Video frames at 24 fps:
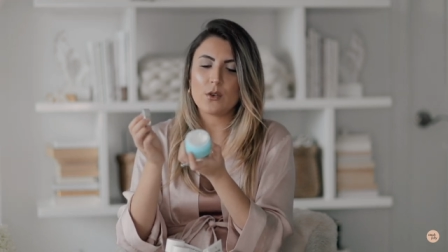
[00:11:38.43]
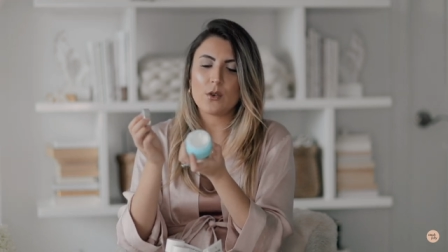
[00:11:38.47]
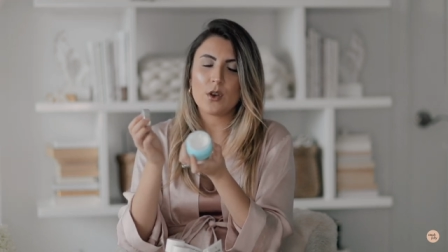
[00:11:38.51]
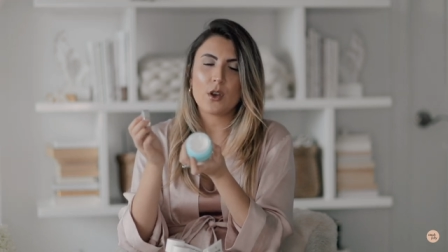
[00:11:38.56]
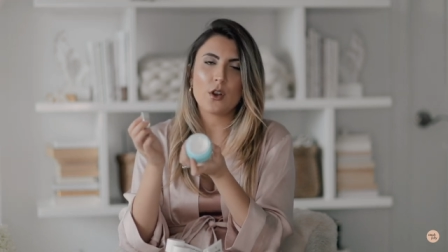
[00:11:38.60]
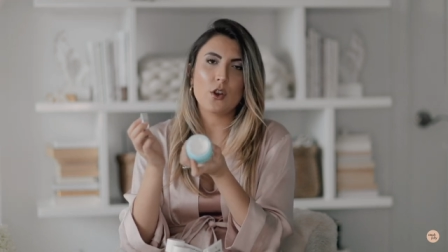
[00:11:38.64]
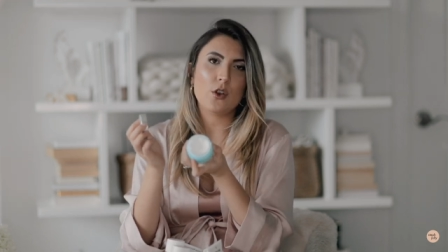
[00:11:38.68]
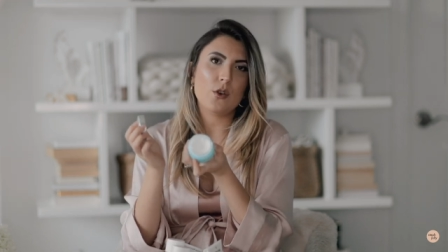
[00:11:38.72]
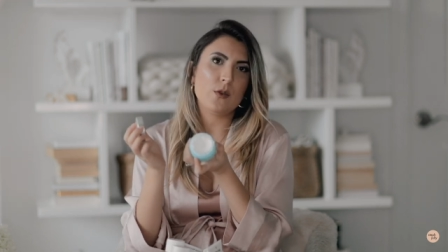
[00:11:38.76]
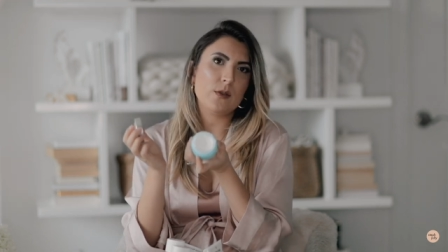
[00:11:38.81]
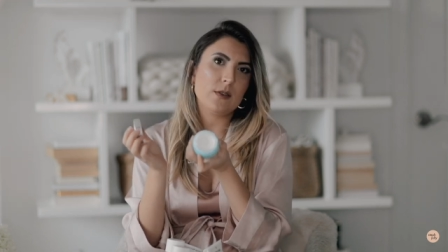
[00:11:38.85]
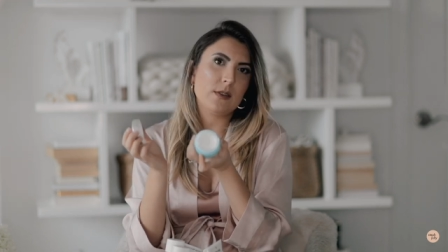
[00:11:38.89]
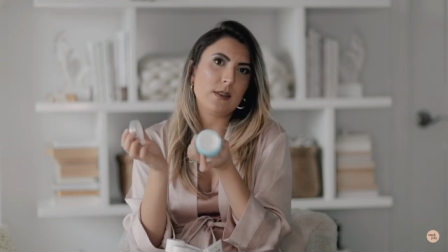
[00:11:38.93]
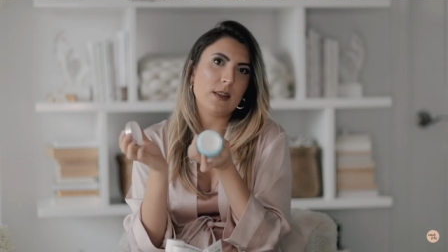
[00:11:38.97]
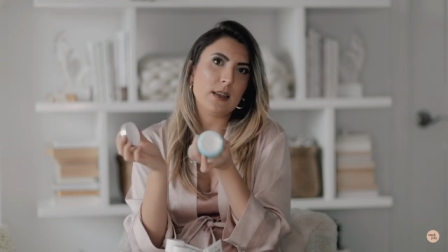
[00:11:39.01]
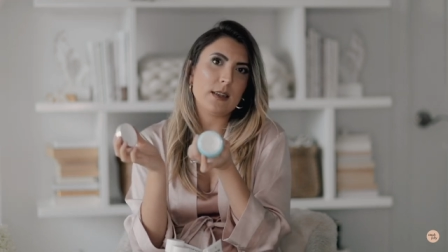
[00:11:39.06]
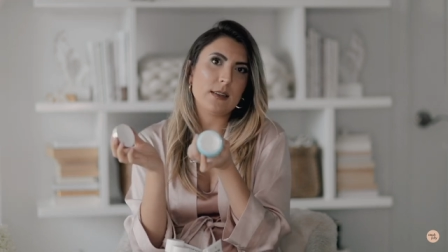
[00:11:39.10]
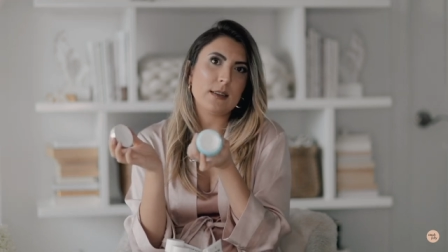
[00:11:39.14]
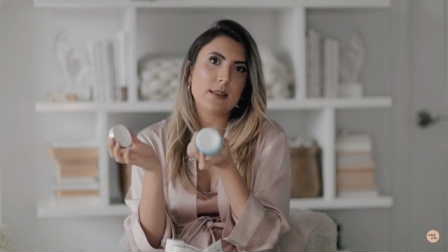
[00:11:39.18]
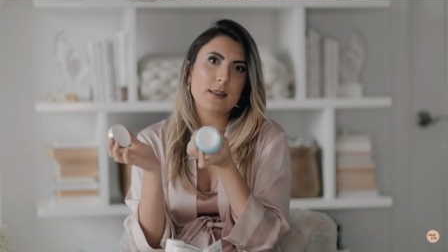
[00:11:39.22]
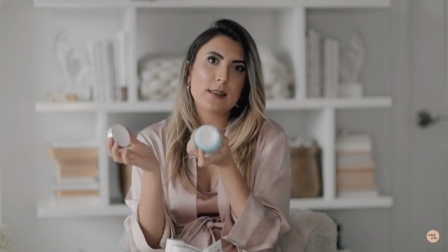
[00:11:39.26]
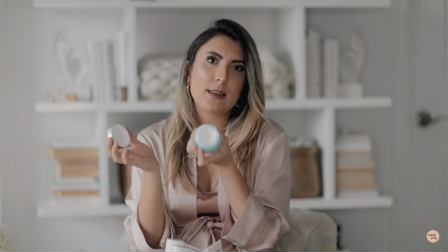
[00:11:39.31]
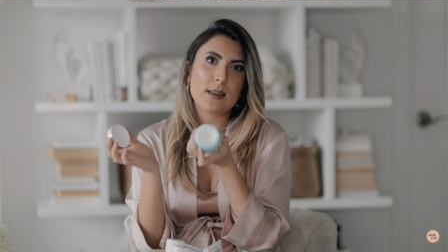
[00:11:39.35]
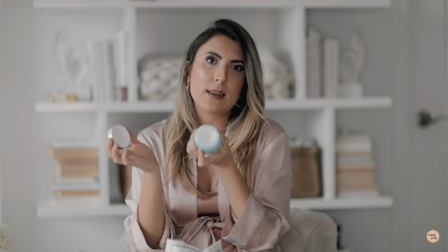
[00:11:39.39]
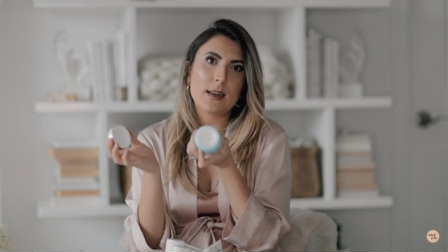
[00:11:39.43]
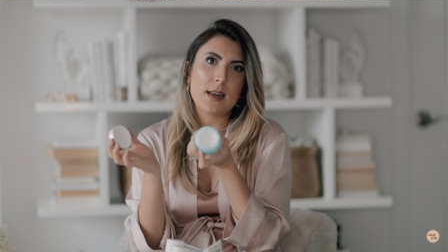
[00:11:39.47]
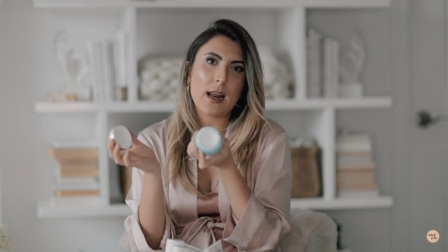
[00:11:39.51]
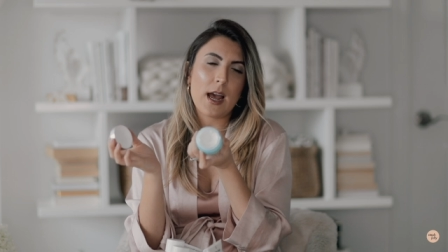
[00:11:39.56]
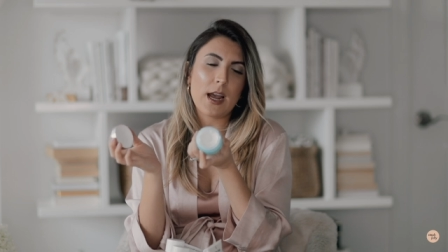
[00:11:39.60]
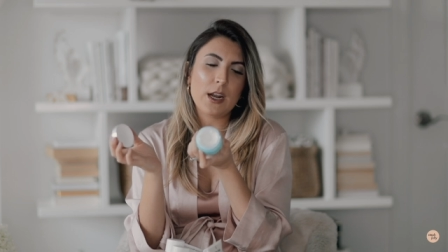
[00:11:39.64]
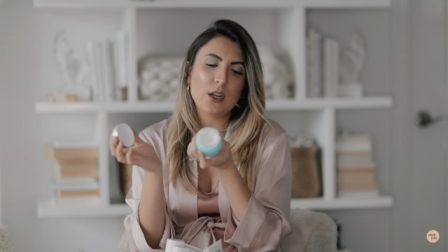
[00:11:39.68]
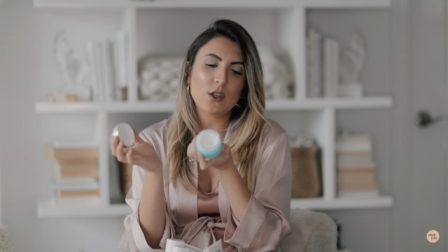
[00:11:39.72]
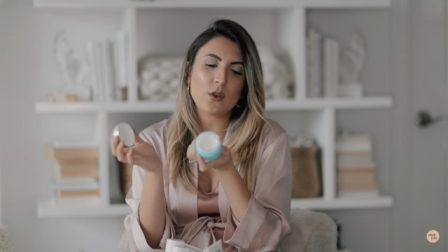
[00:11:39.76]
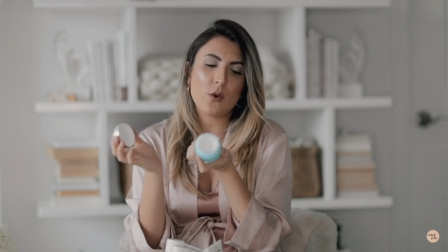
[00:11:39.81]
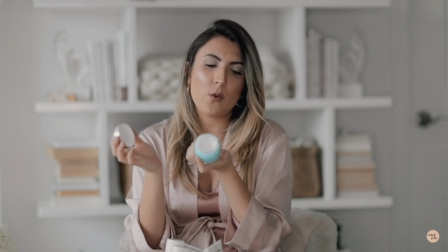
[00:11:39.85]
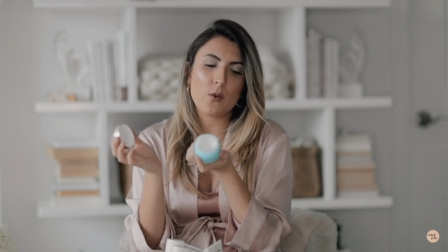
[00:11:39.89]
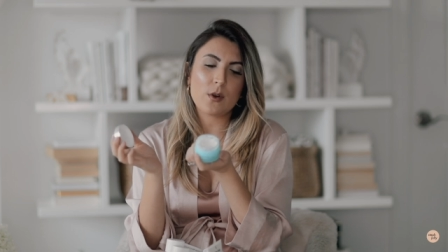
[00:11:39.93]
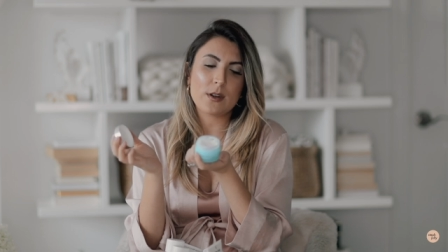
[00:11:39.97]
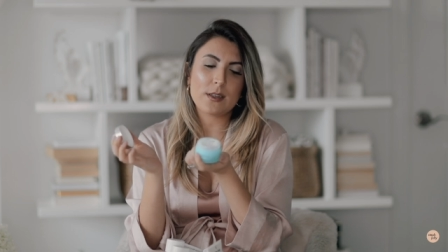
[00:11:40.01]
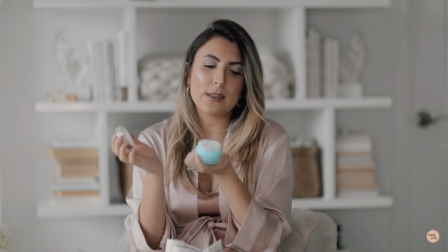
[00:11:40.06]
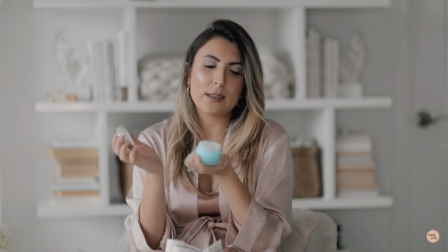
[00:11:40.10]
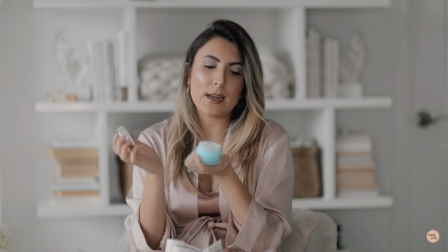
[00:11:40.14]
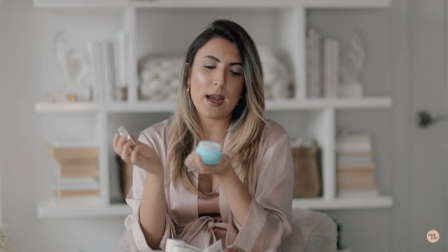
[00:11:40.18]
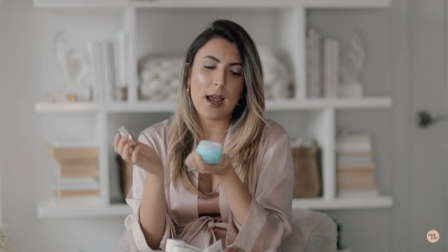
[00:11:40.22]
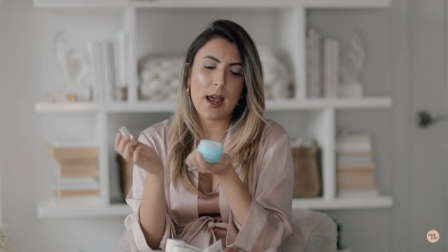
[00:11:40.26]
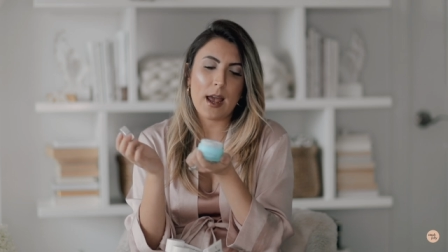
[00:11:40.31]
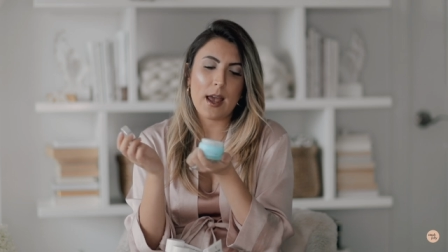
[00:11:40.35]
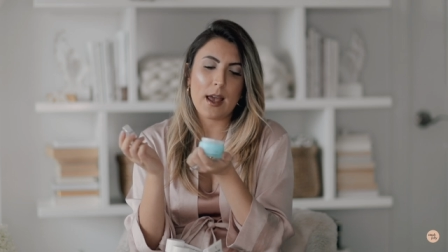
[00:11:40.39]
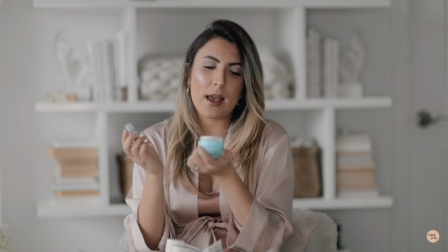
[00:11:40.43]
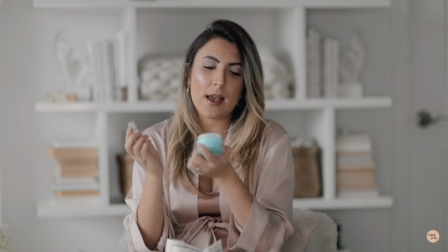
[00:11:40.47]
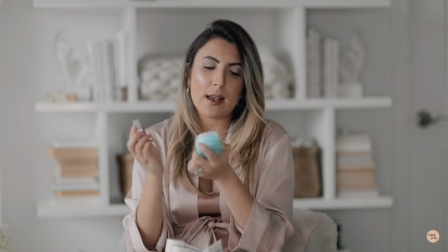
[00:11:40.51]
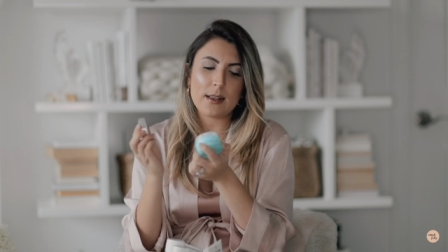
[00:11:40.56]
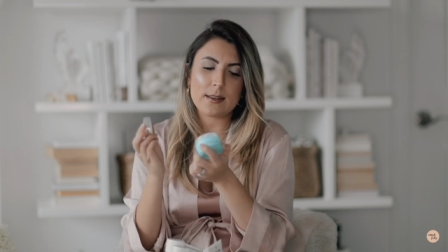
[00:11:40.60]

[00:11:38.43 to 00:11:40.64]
You can use this night or day.